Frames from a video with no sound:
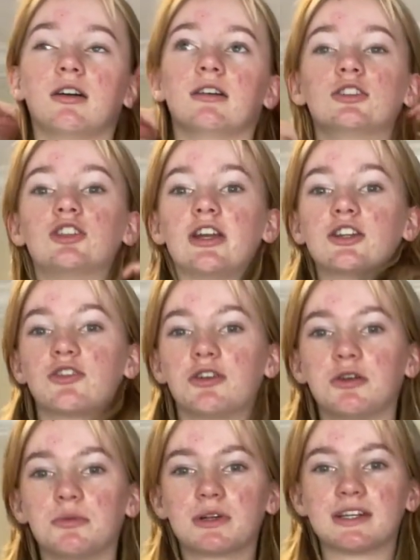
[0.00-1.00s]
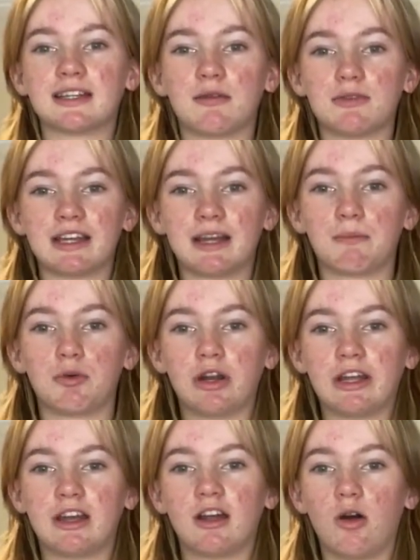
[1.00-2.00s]
changing room because I was like
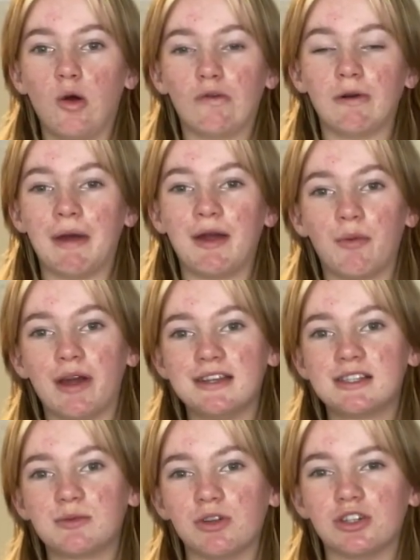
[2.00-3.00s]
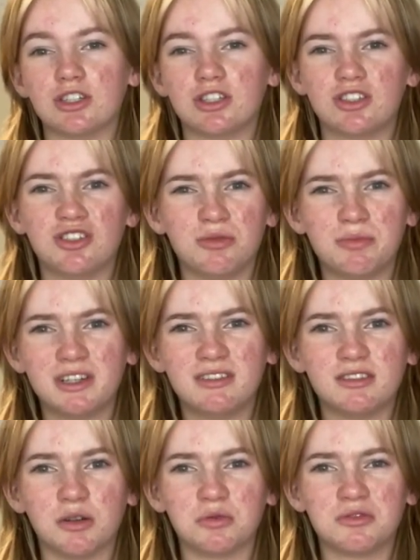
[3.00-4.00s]
putting it over my waist, which is stupid.
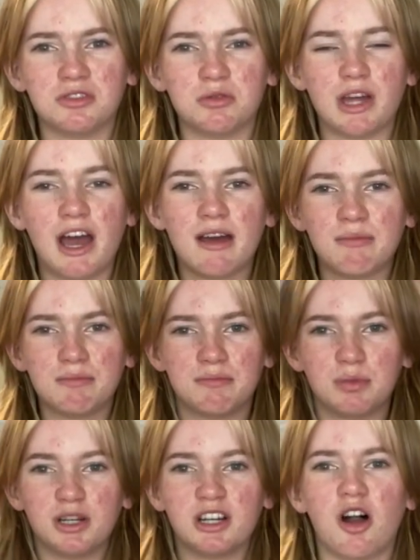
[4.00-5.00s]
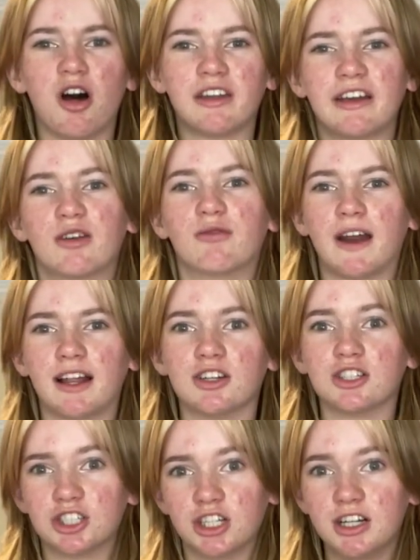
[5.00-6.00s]
Don't do that. Put it on like a regular
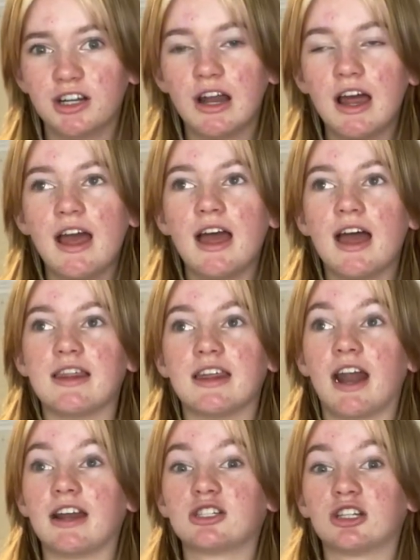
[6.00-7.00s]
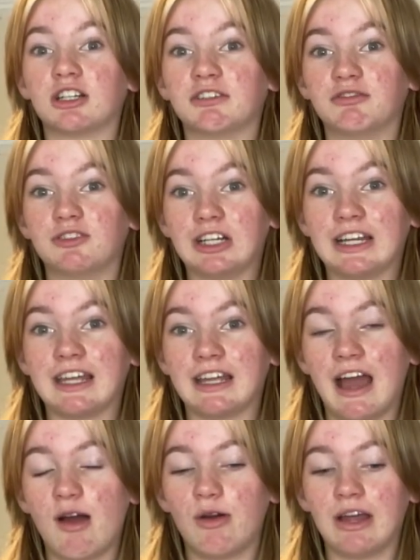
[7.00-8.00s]
shirt, and then I started freaking
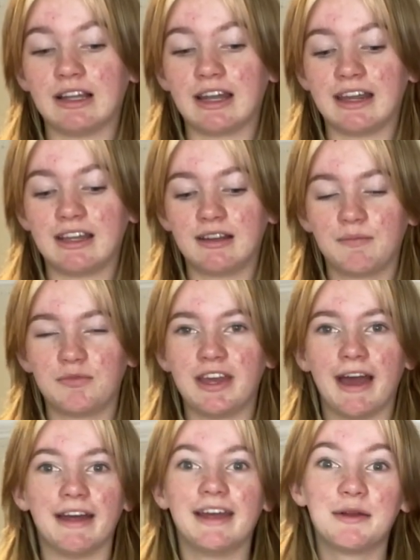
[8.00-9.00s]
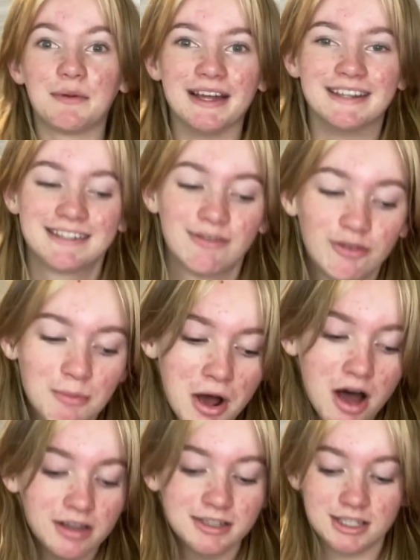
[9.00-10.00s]
out and like, yeah. Anyways, from
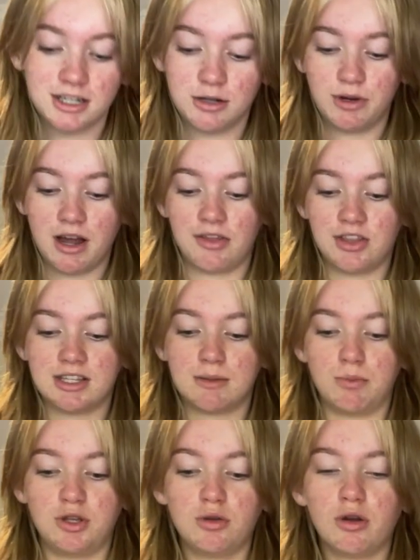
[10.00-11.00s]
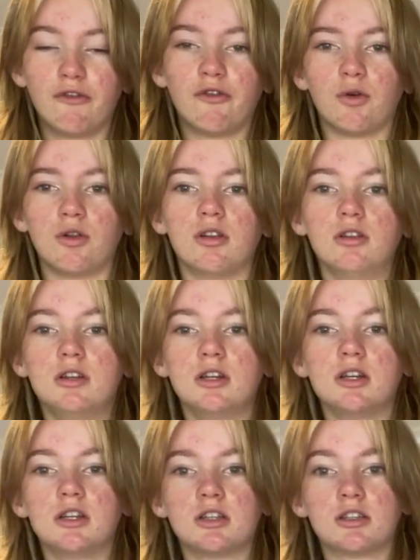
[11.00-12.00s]
Hollister we got this beautiful
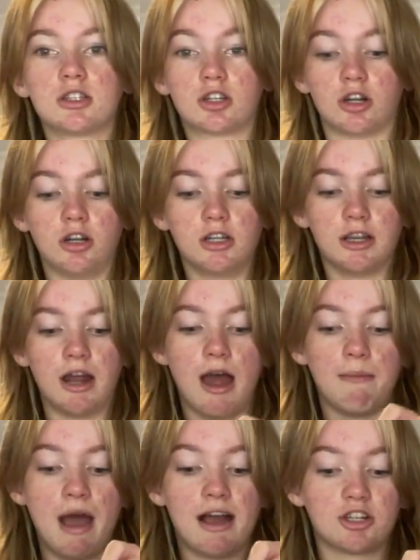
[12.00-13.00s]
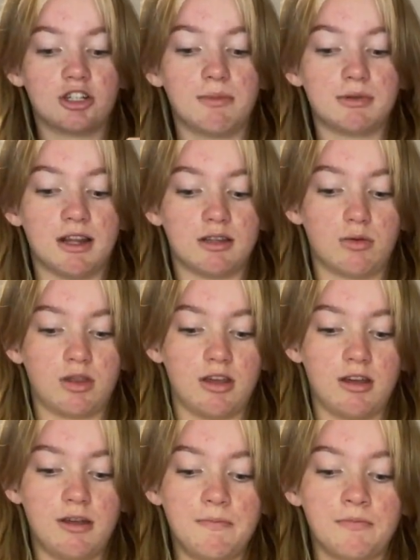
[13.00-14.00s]
skirt. I'm actually obsessed with
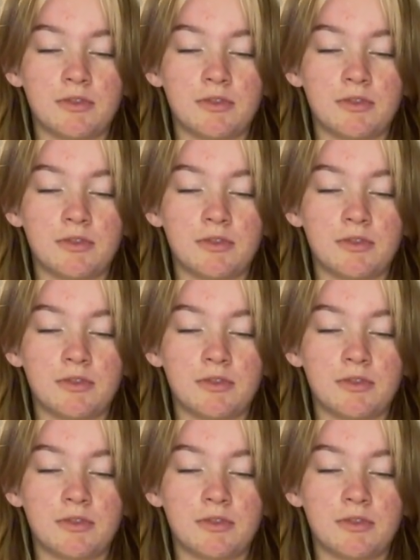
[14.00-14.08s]
it.